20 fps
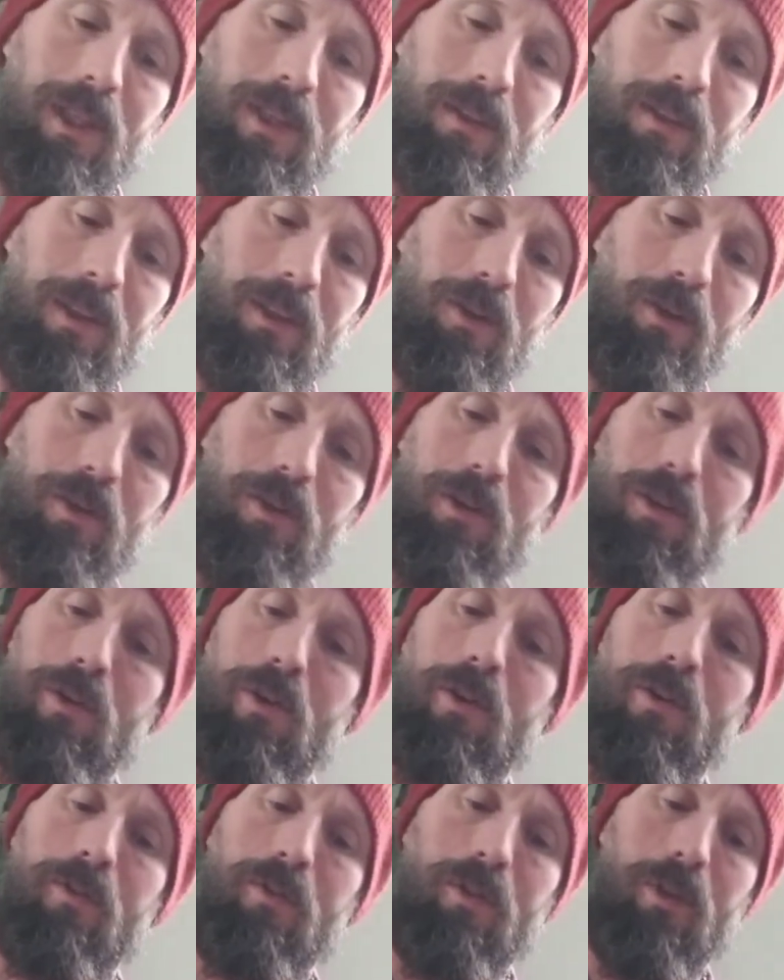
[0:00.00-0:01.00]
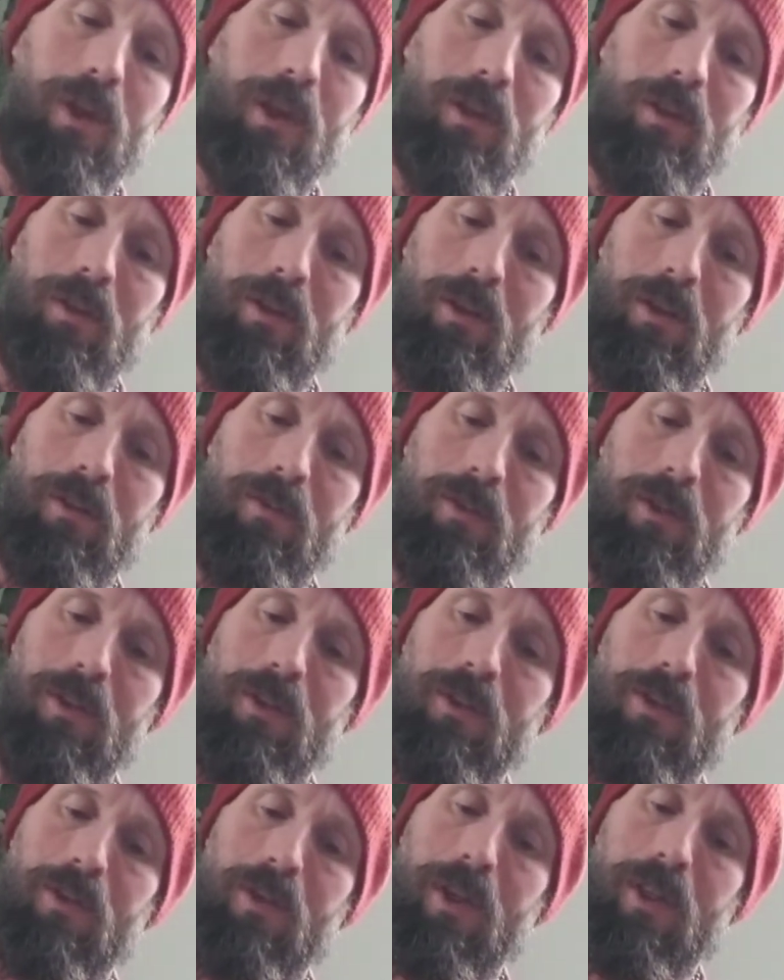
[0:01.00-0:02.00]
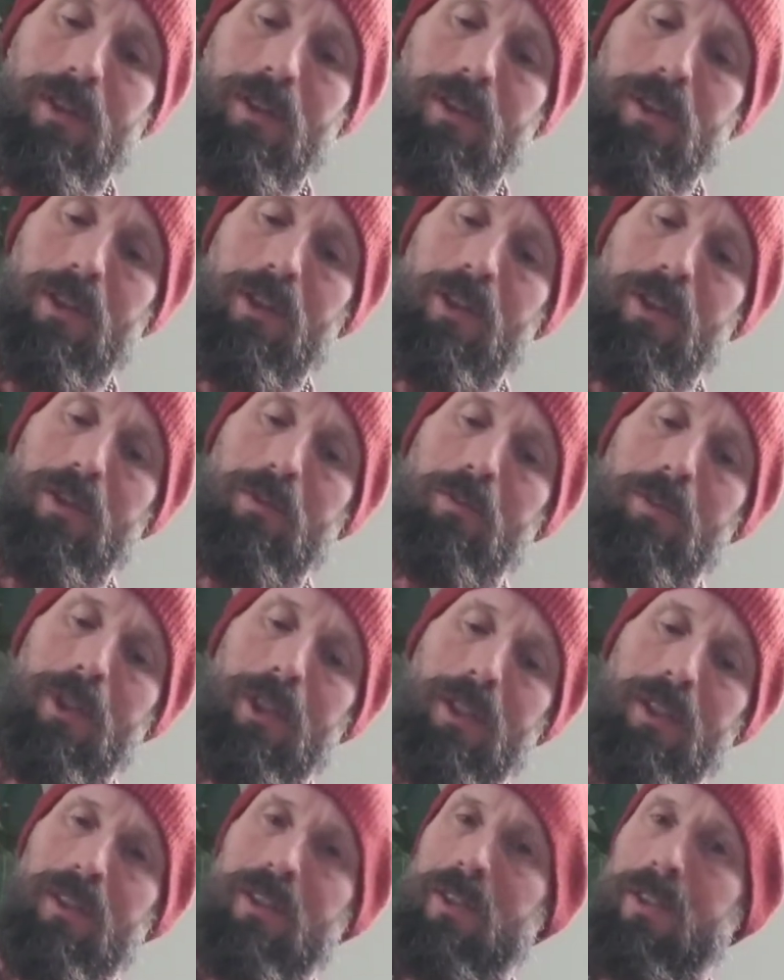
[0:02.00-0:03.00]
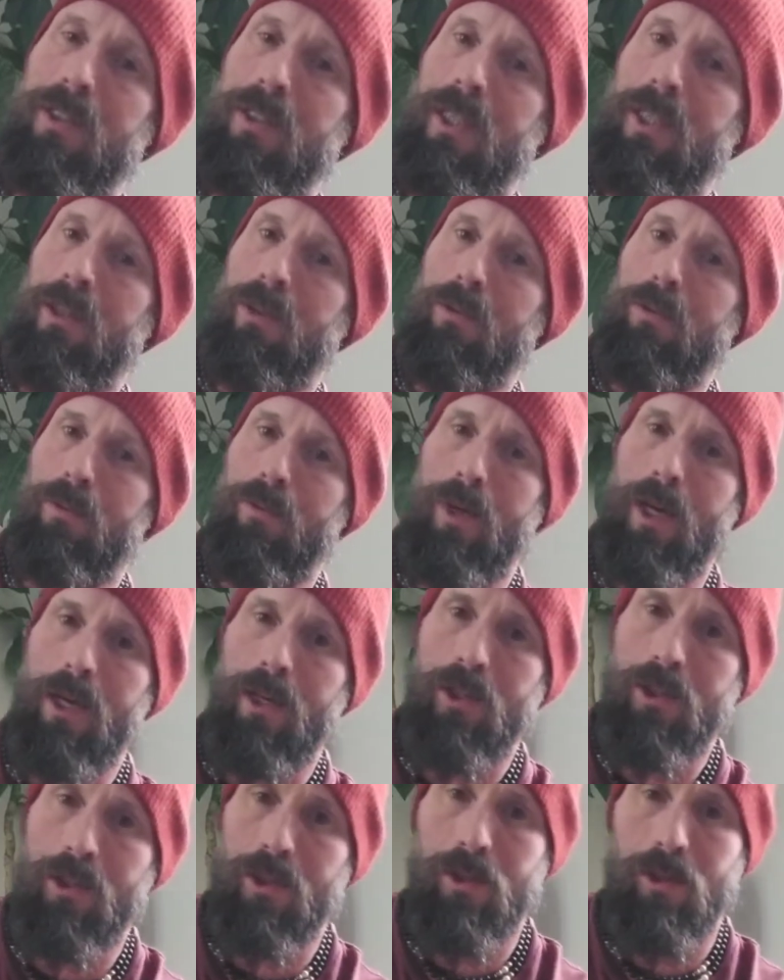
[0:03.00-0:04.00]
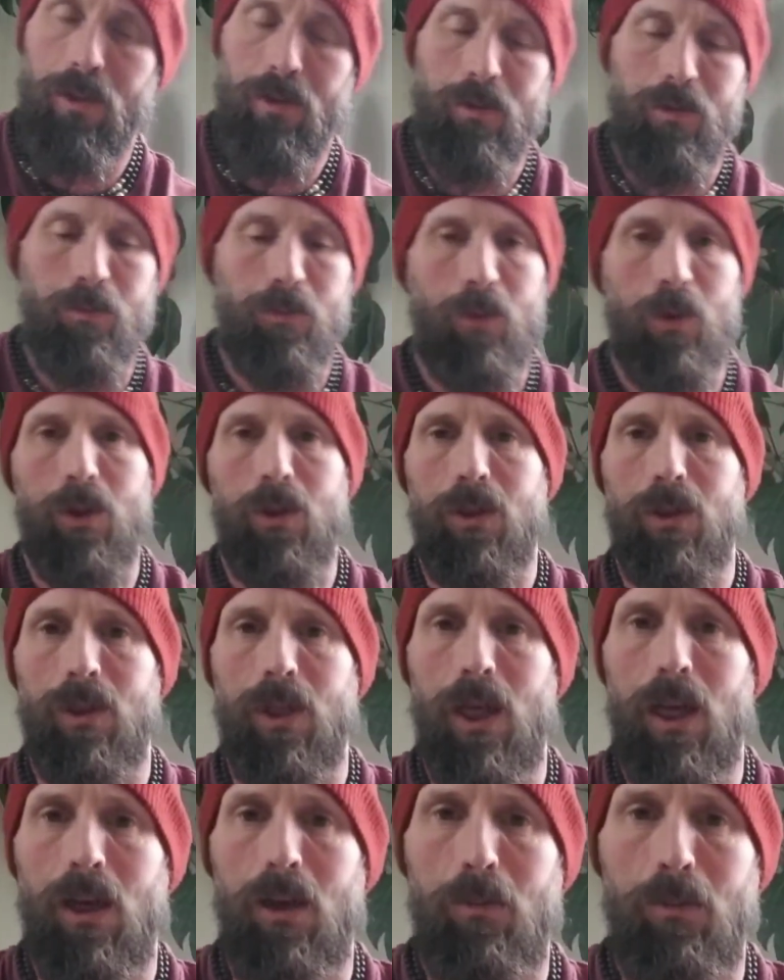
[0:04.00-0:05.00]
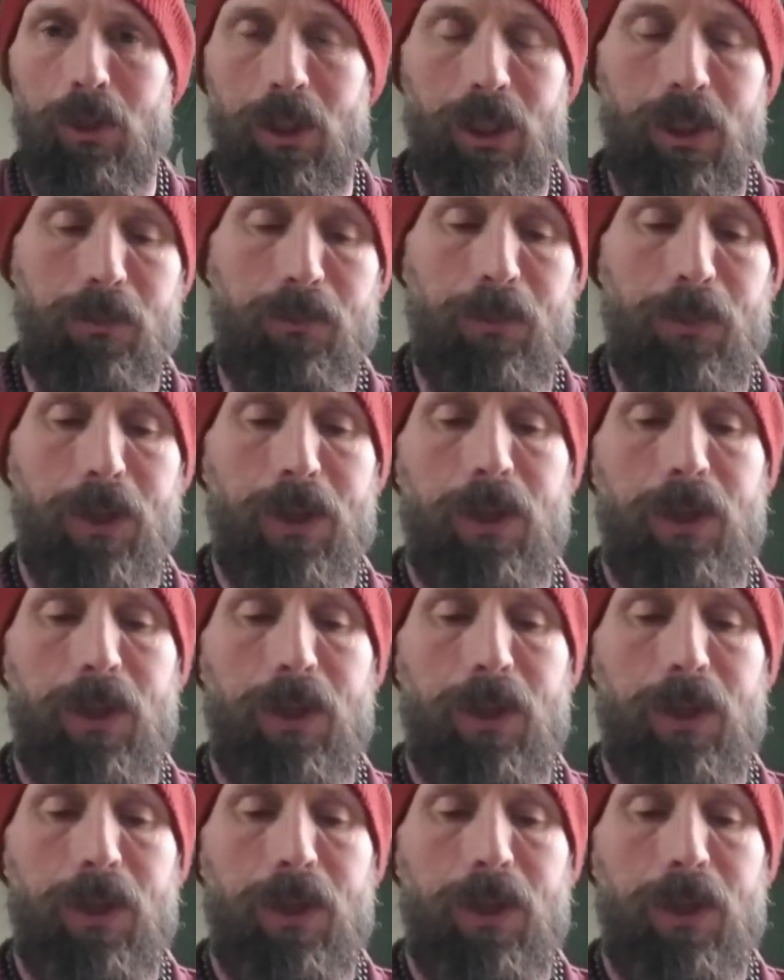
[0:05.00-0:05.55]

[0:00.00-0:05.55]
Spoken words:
I think the overall look of these transition beads is like a reddish, more style bead.